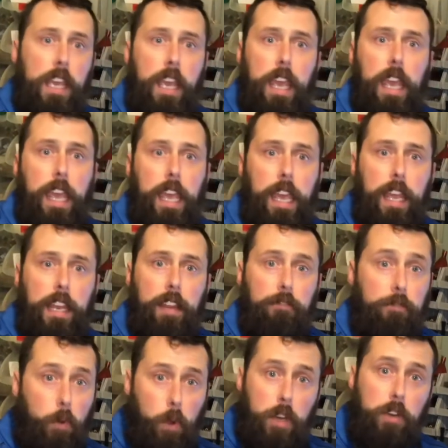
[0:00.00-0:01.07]
And I'm
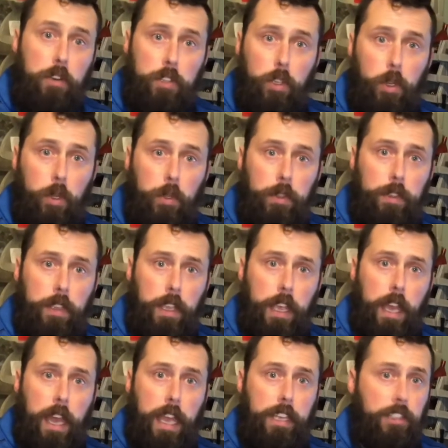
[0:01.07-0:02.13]
40 years old, I